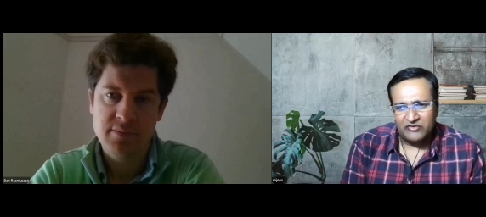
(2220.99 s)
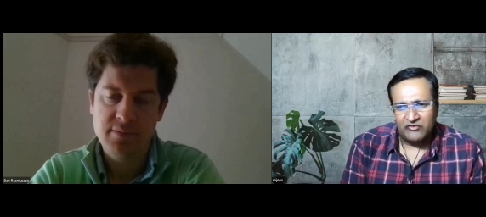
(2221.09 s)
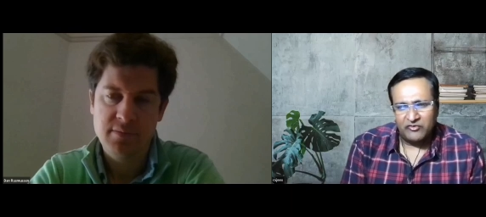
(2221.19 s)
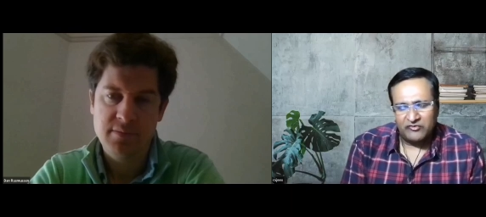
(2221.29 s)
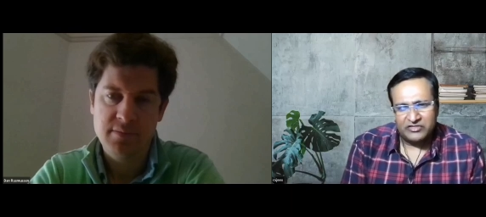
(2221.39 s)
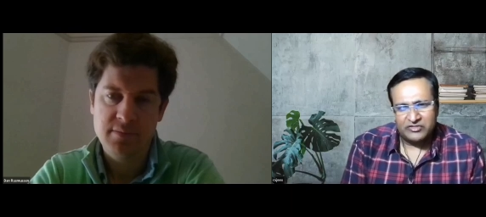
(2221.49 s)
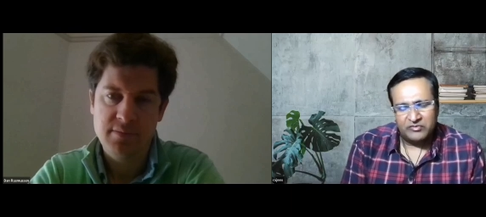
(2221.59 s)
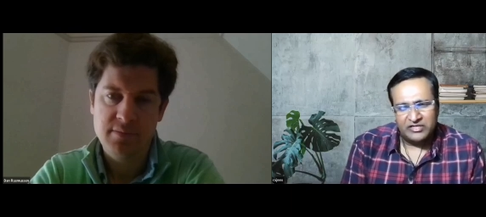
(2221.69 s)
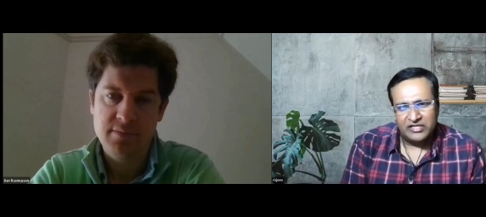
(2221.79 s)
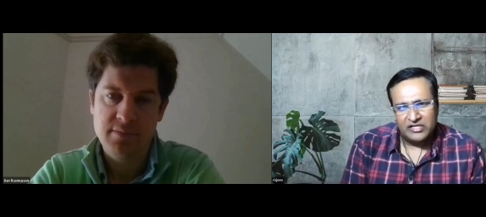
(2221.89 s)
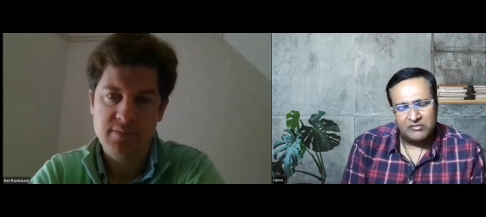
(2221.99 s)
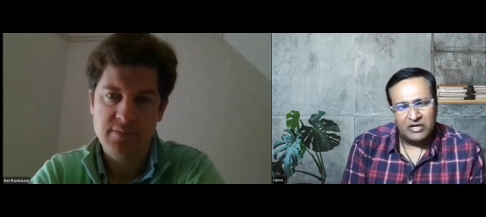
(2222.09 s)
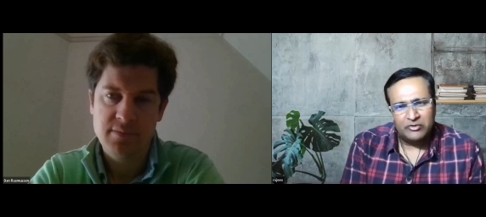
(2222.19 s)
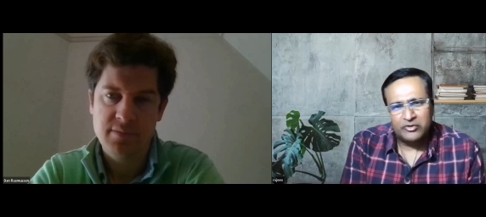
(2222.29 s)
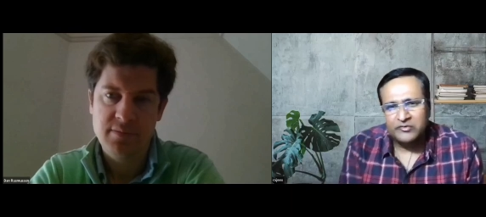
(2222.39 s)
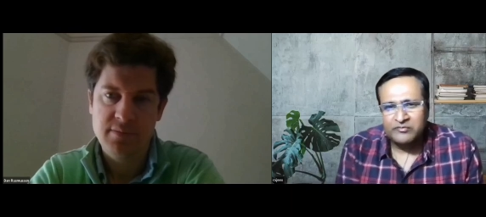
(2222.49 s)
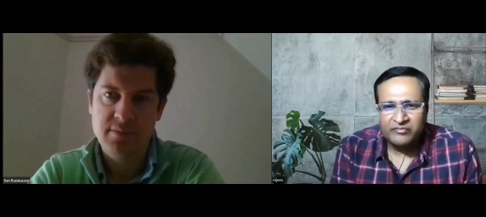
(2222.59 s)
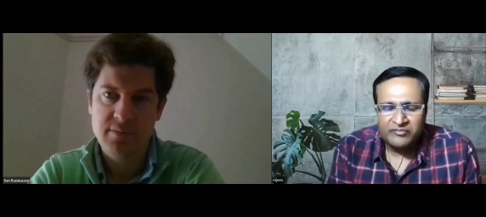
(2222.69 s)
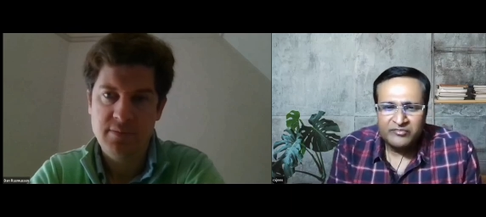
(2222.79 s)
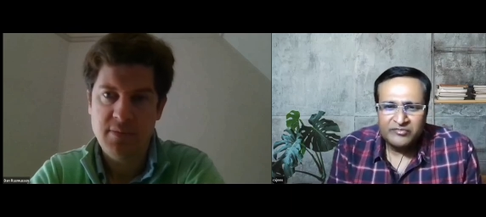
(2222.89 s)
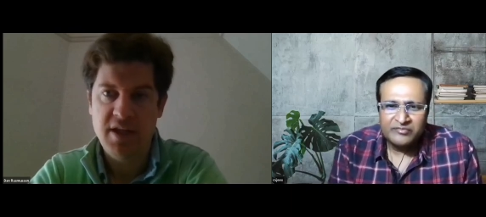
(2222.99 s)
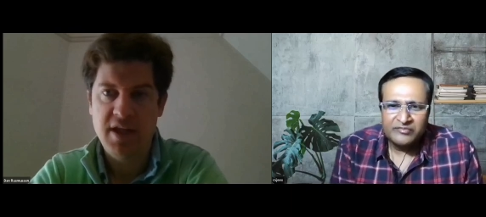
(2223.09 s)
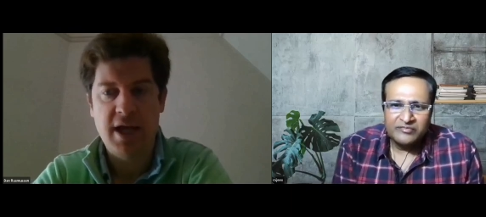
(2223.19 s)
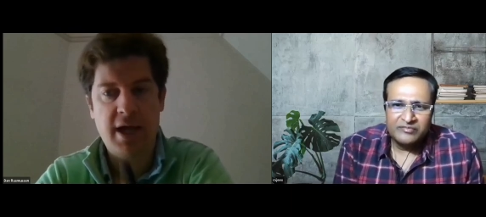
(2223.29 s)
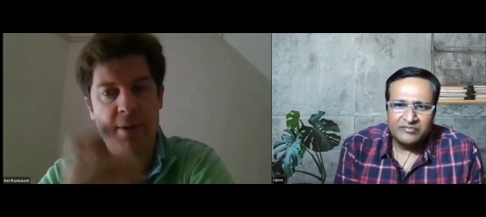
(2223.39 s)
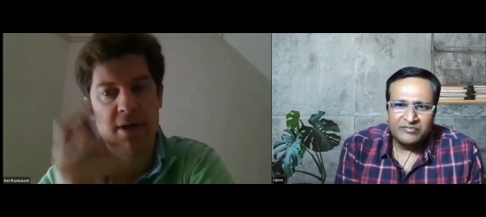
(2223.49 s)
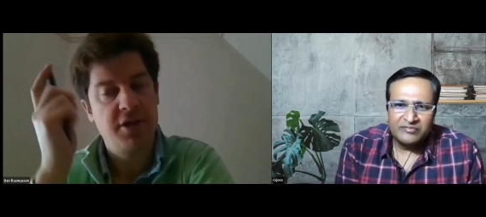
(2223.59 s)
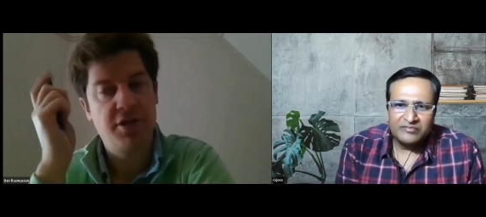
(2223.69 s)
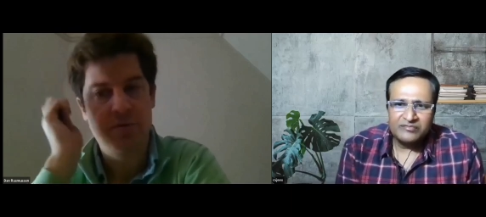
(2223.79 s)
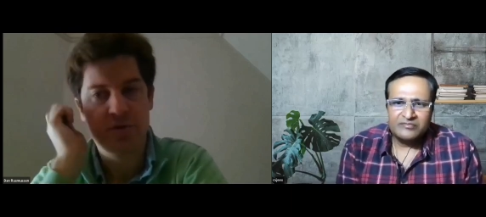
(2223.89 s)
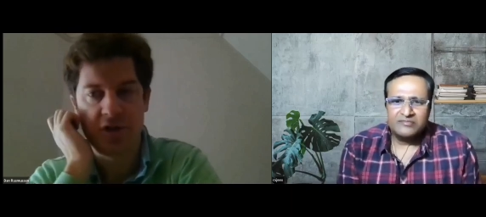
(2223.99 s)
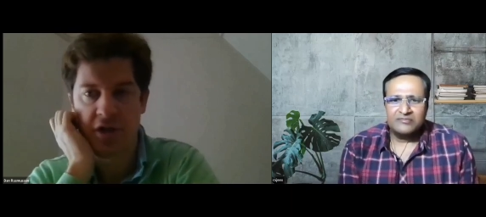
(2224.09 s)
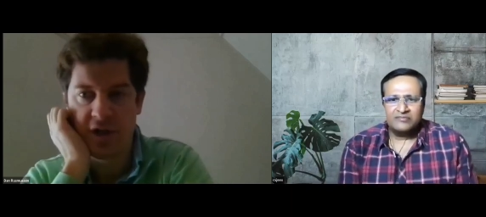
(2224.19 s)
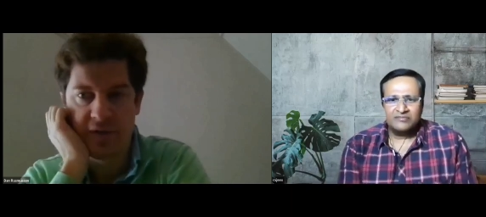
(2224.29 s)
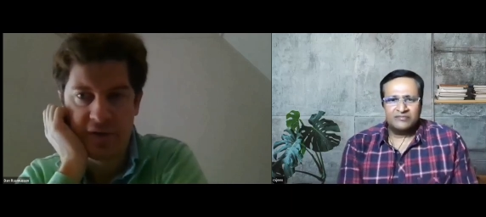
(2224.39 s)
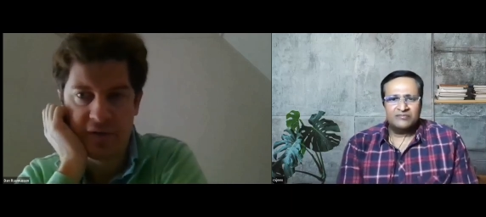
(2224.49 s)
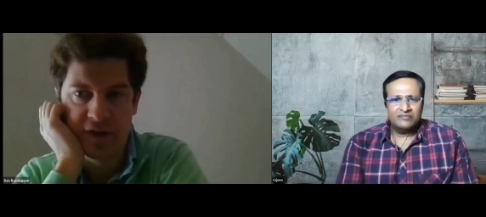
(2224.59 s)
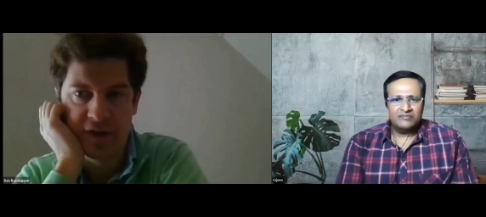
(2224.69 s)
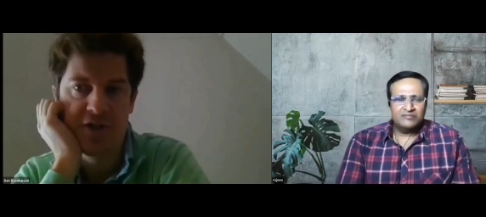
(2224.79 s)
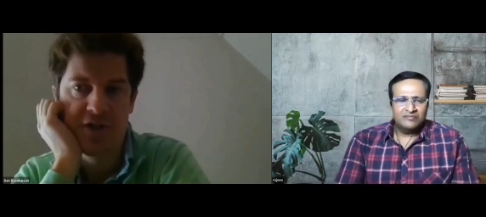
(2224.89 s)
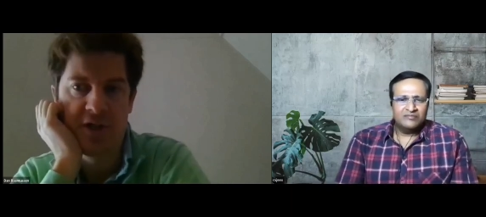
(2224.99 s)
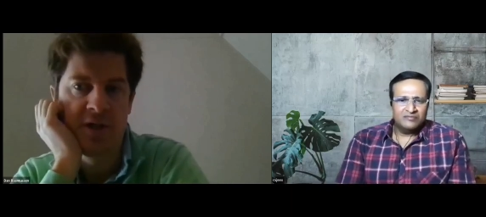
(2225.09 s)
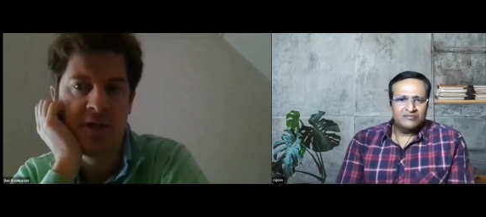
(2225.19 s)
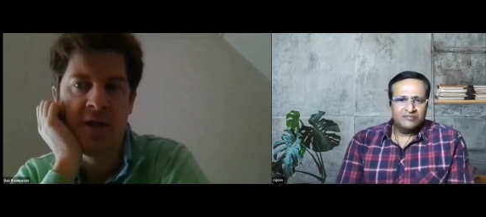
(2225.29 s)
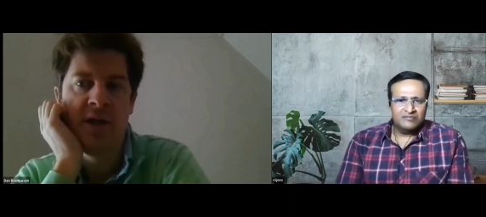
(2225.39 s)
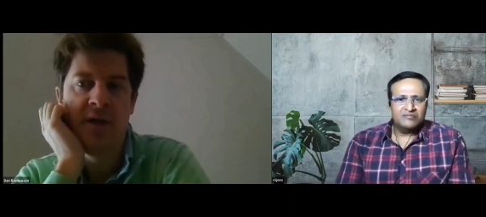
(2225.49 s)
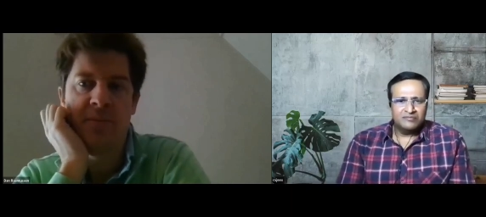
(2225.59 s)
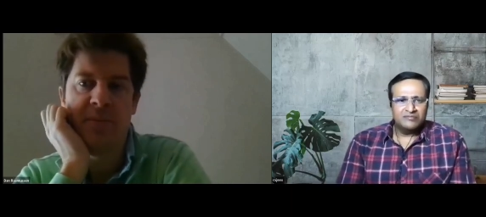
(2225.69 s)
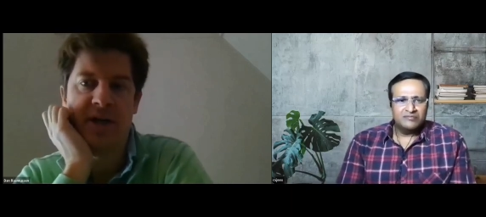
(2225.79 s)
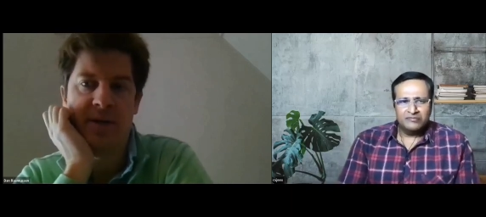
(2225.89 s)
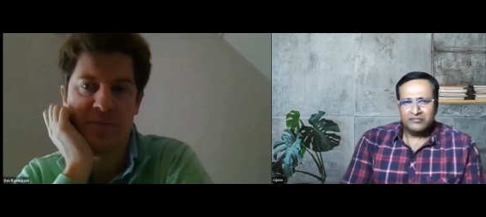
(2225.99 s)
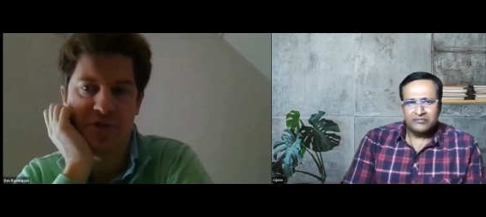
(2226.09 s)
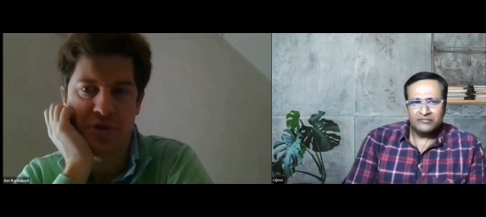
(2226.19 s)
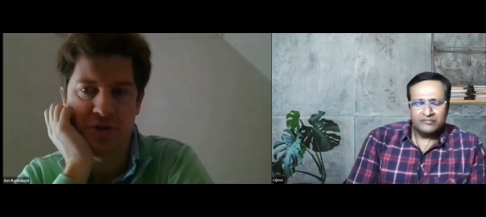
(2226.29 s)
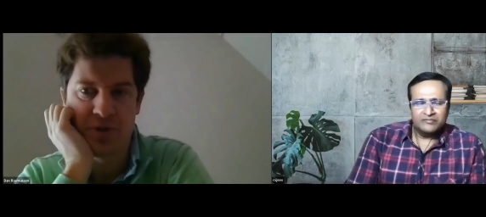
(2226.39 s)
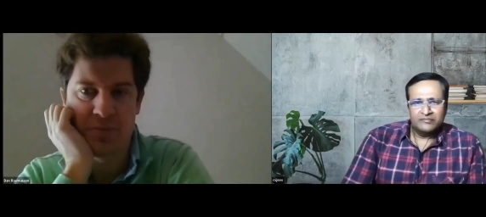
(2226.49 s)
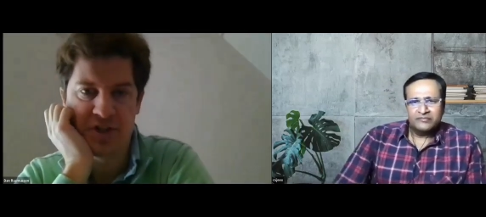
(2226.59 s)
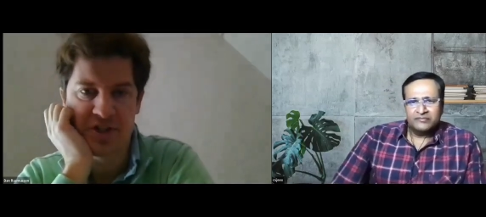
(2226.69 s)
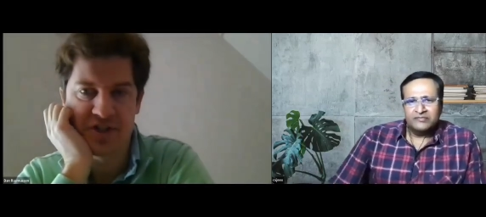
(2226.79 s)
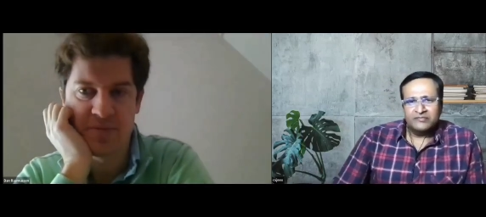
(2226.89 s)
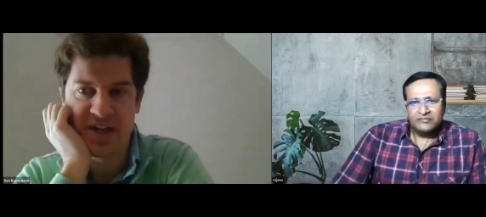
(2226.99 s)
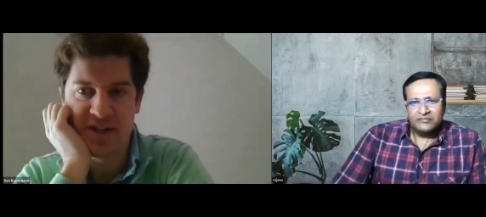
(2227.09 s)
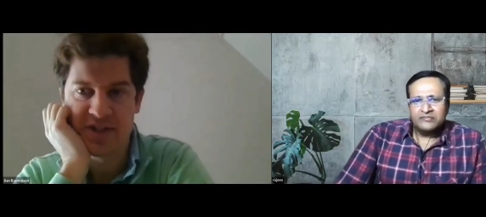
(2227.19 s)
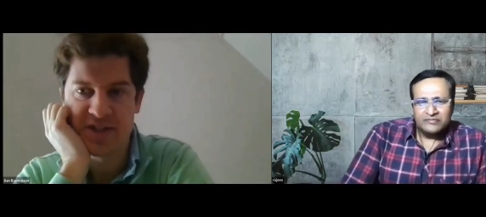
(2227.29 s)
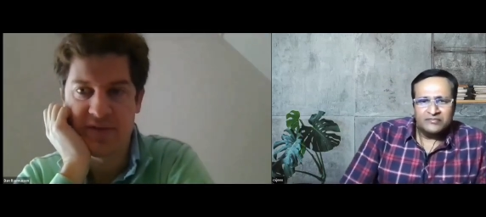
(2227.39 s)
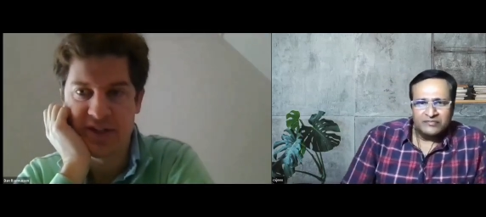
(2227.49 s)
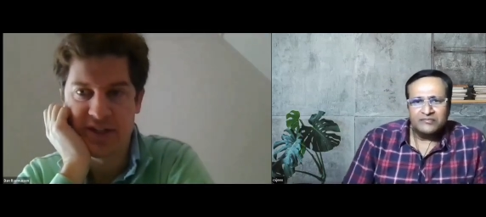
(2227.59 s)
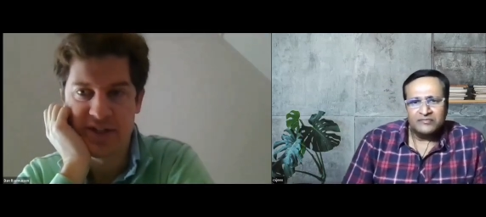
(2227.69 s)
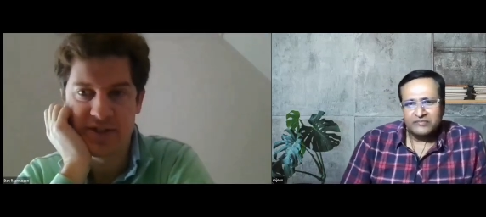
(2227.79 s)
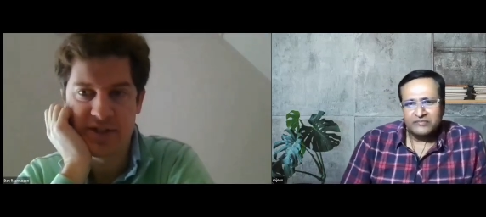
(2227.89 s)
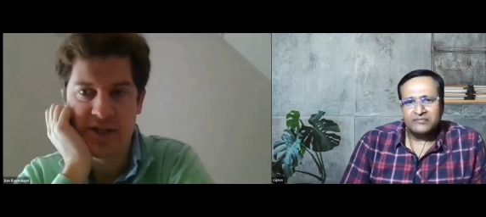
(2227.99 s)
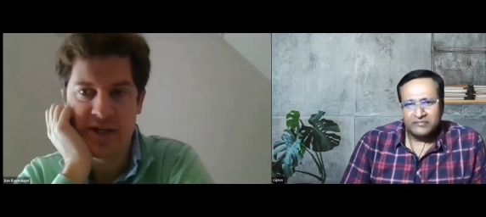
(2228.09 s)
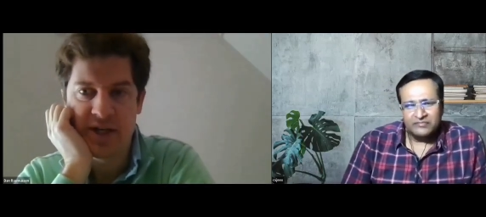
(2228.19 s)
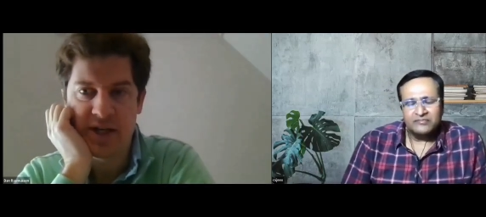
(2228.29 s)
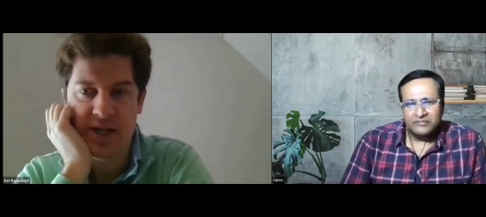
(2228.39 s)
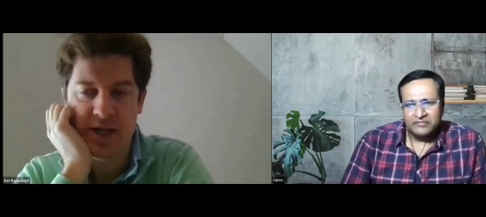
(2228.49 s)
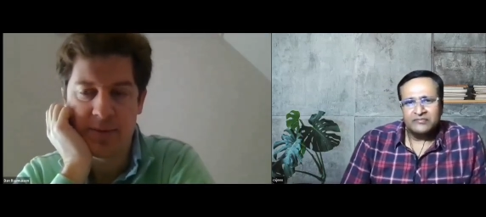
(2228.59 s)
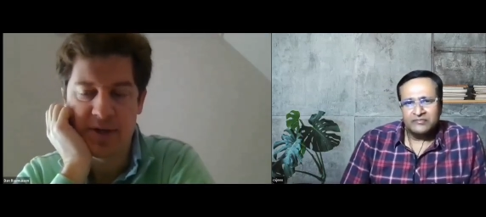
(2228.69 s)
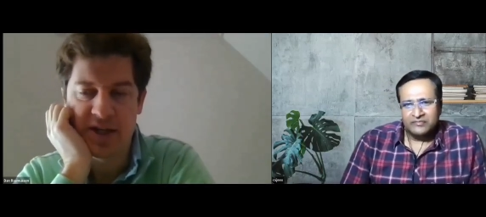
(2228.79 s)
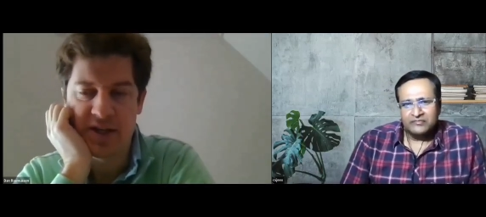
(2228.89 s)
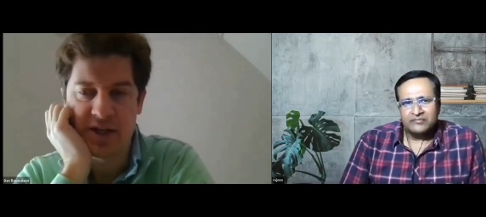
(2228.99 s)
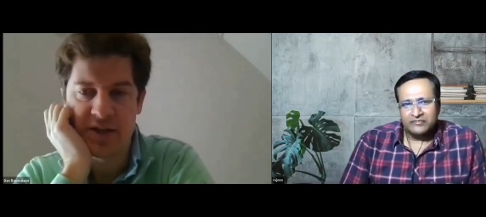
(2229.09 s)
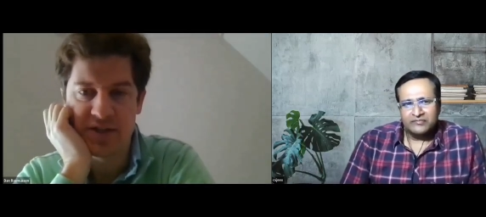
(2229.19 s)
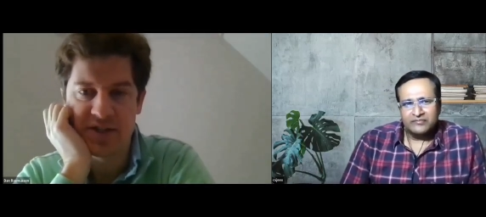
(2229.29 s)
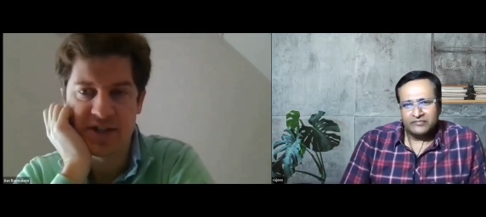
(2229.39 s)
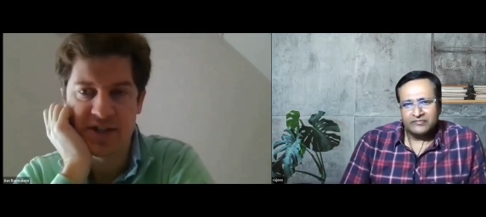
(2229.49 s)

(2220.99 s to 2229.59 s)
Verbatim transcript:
Speaker 1: from a perspective of what we should be thinking about?
Speaker 2: Yeah, I mean, I think the return of inflation um, certainly brings to mind the 70s. Um, and